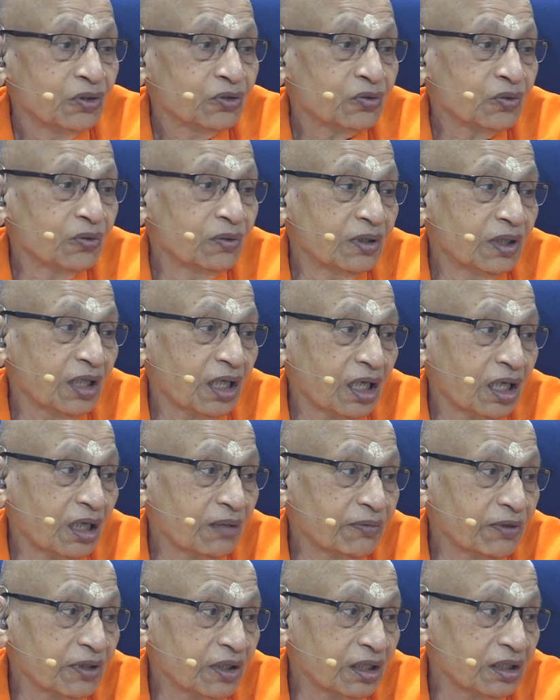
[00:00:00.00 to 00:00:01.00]
So
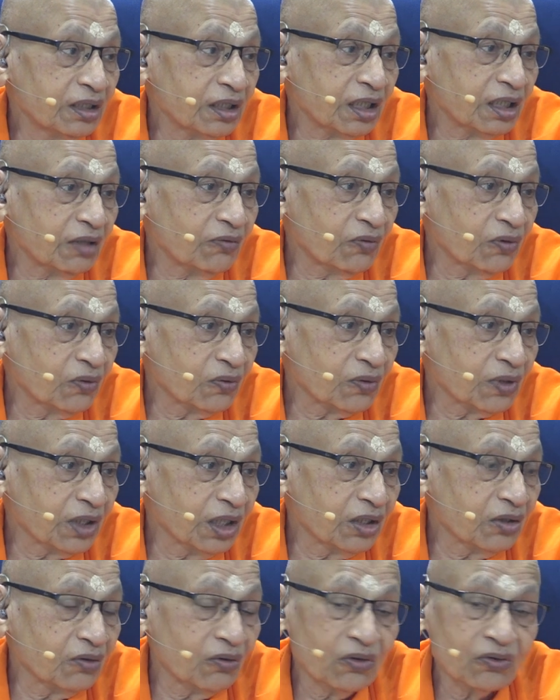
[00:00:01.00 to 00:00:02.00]
labha that I want to
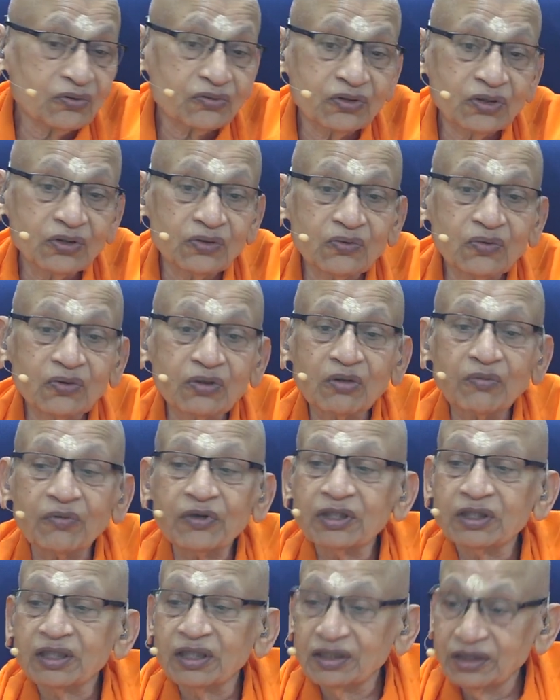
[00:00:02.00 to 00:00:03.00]
gain also is looked upon
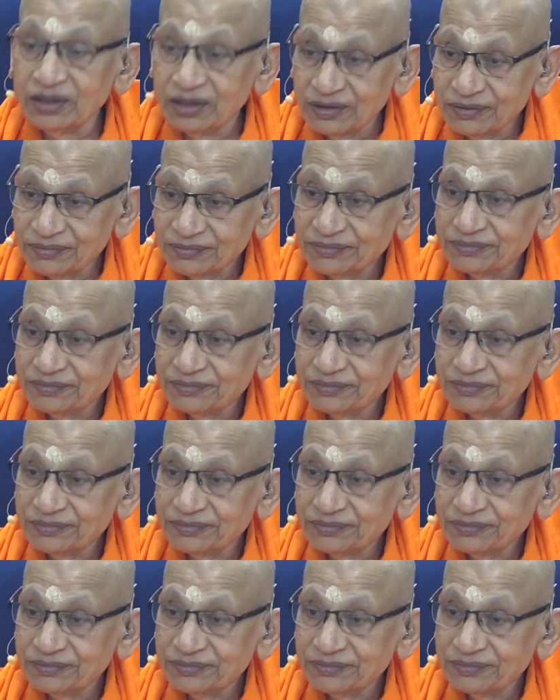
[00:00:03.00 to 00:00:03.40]
as anya.